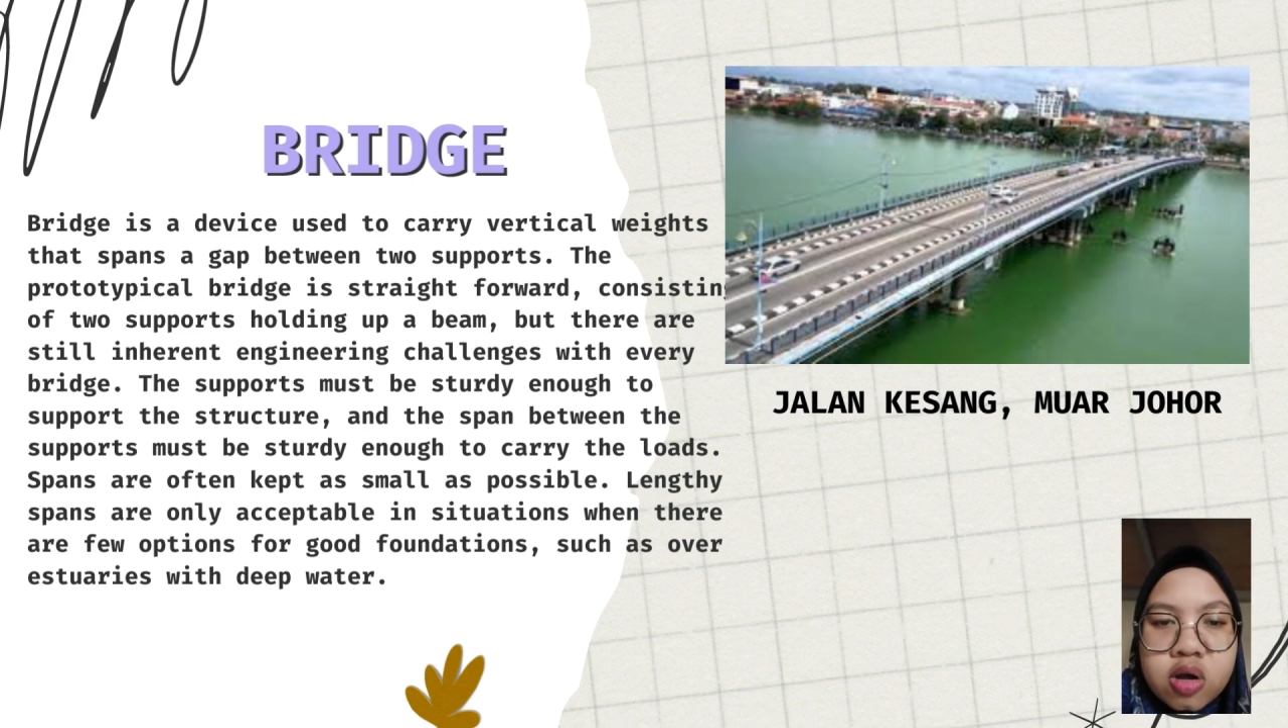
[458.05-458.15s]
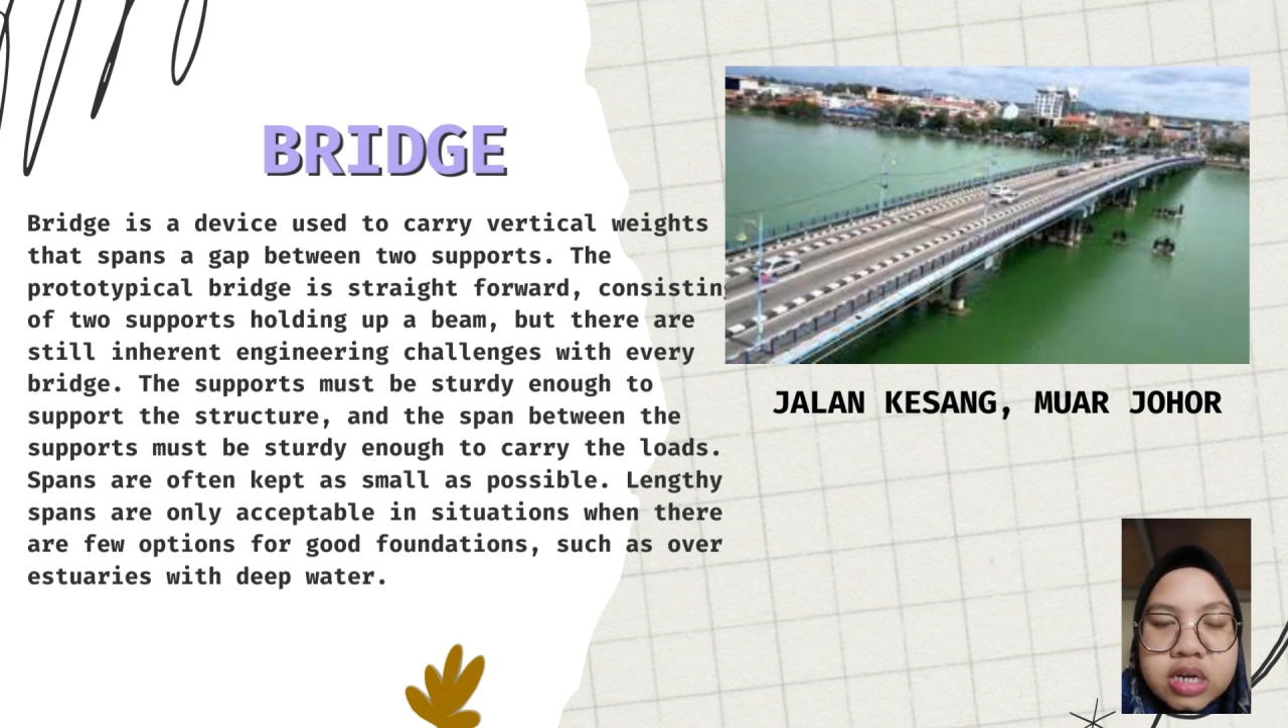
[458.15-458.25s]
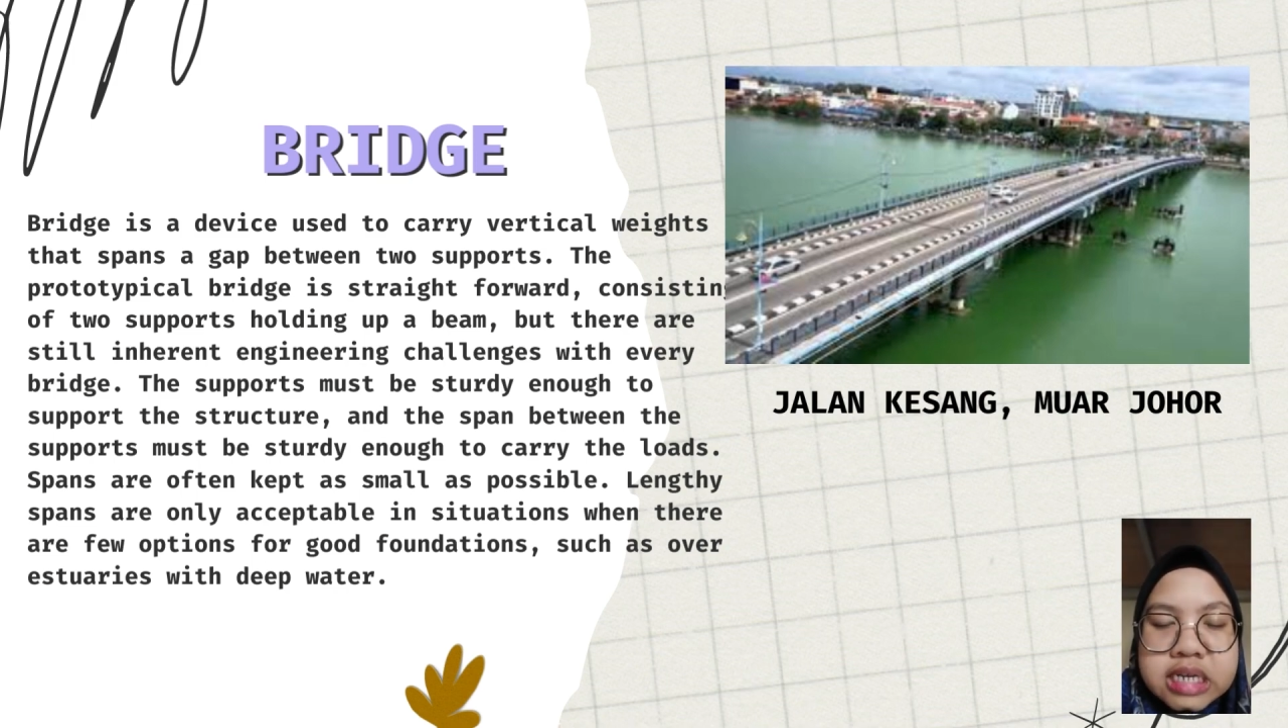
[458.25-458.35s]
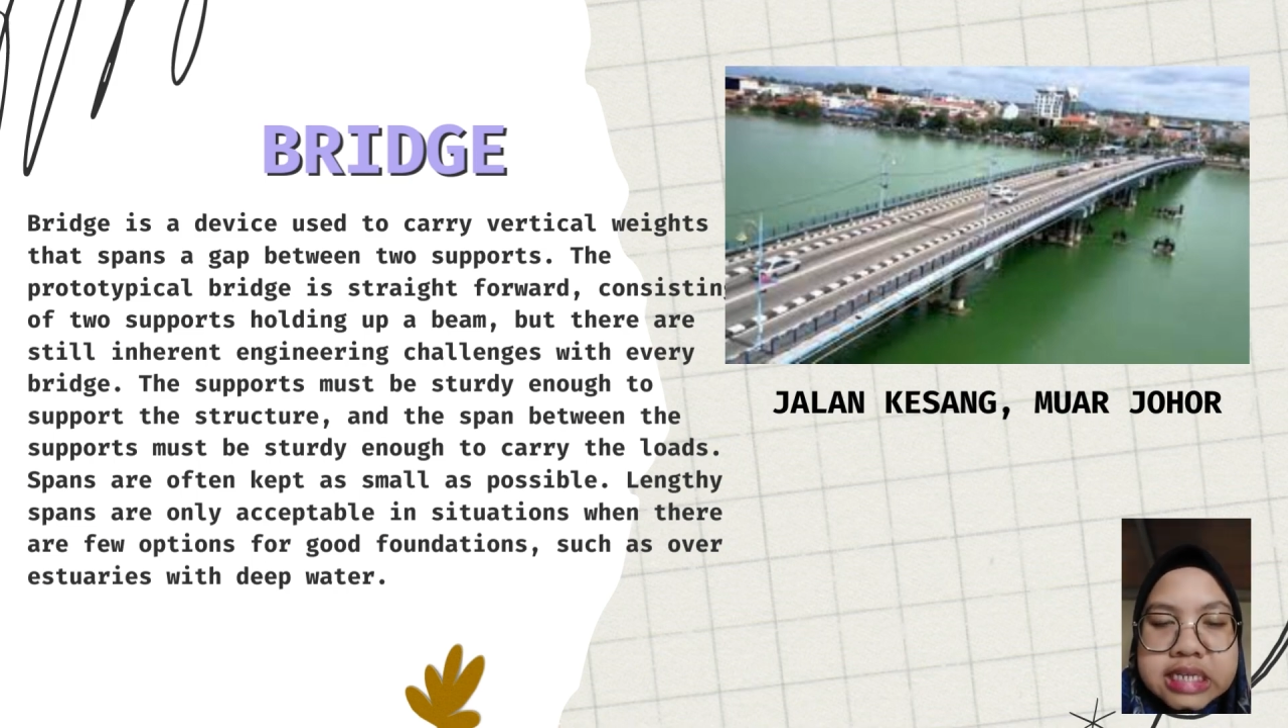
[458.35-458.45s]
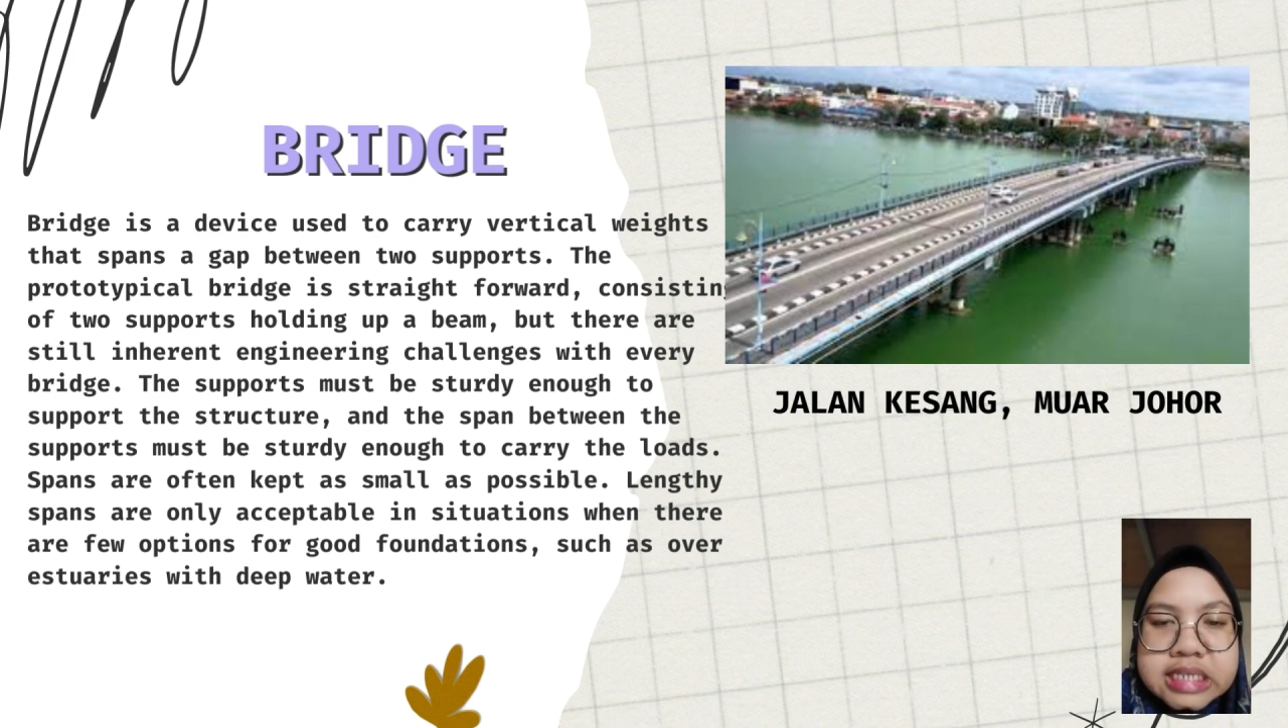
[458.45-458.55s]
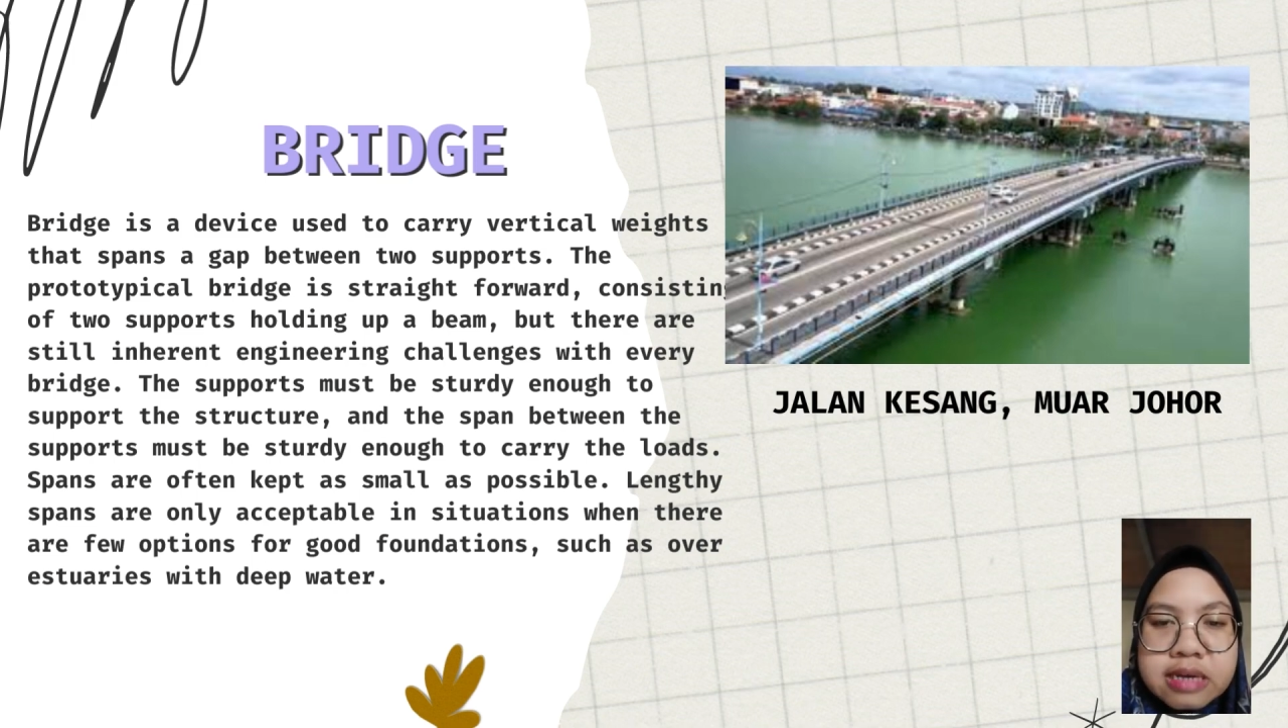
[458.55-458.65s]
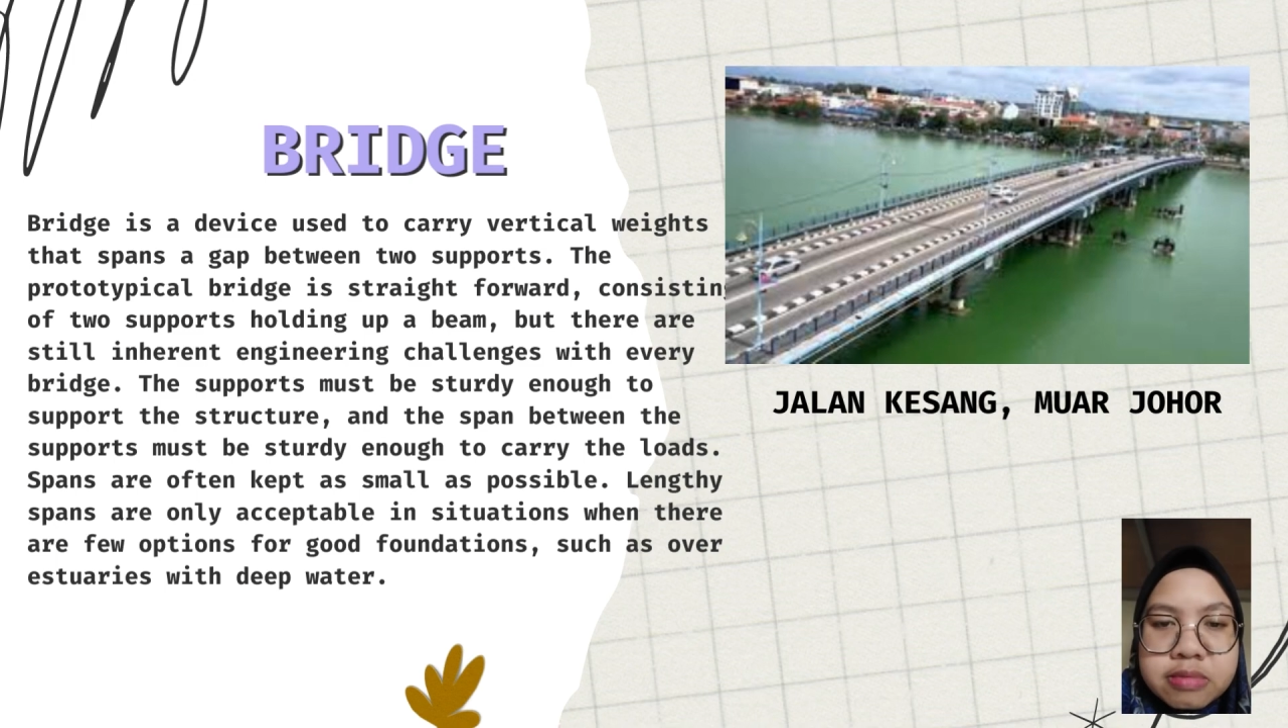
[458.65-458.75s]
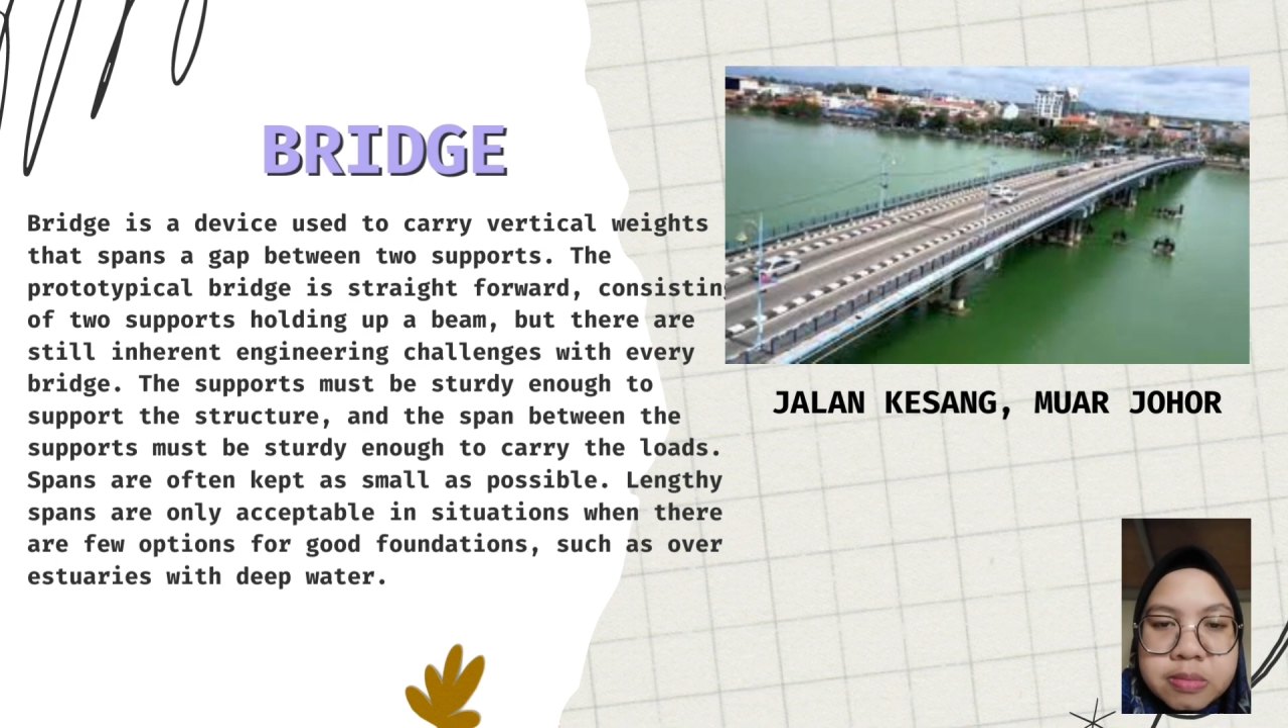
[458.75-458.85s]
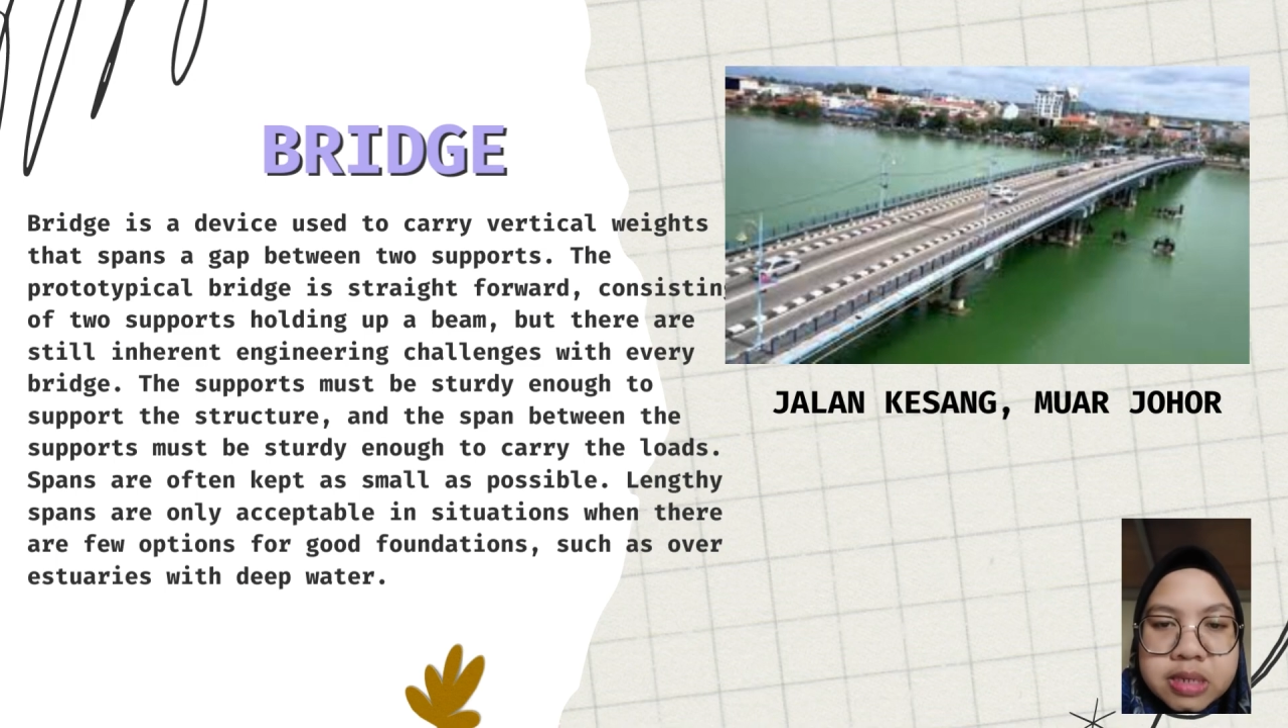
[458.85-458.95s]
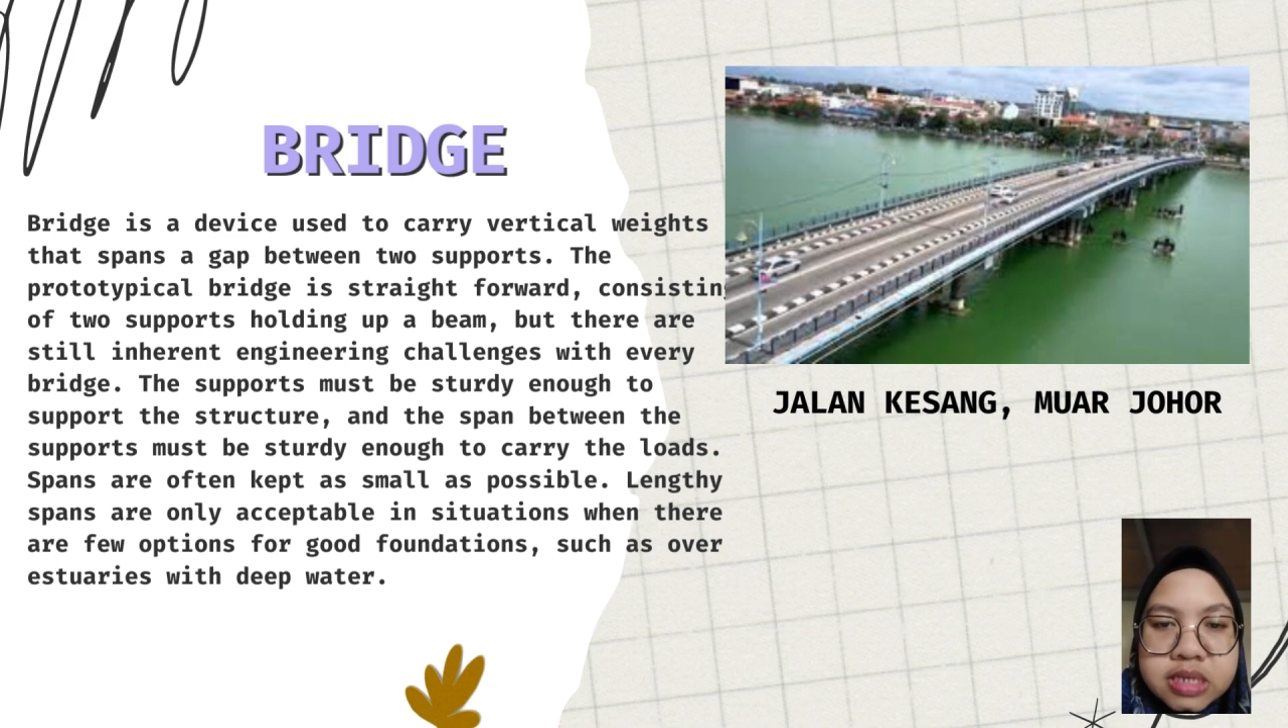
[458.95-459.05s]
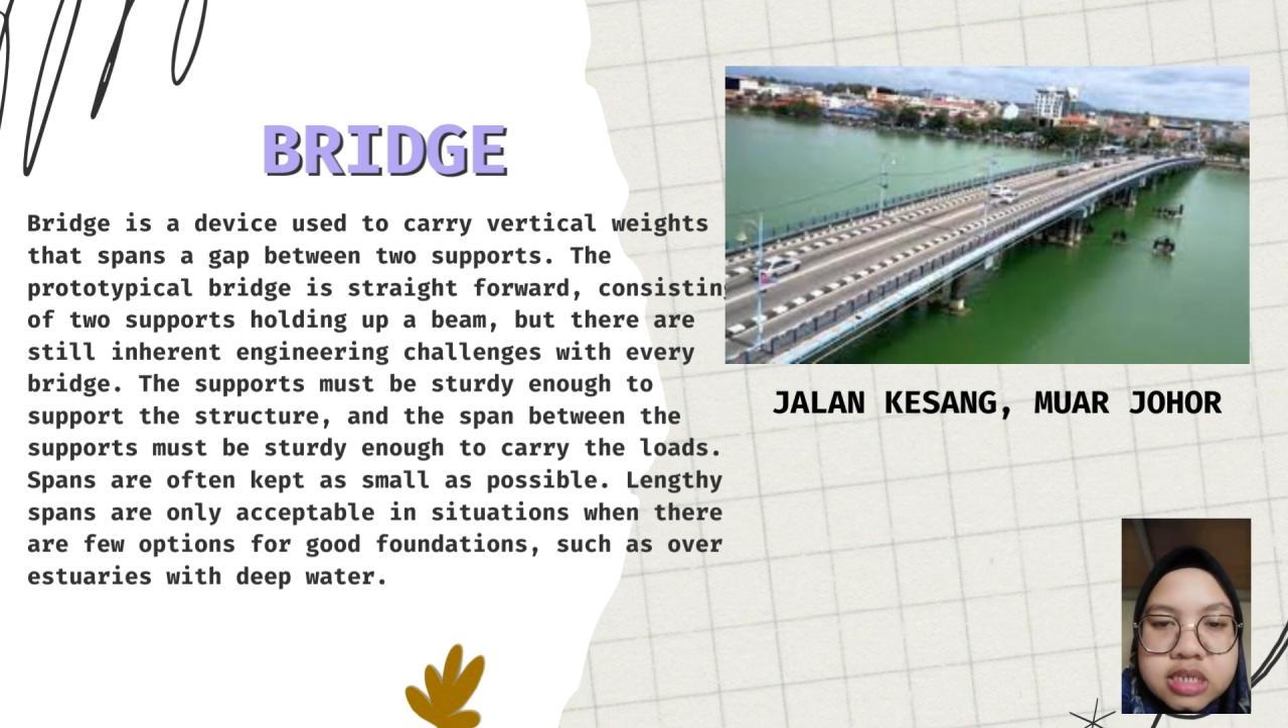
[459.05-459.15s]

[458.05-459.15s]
only acceptable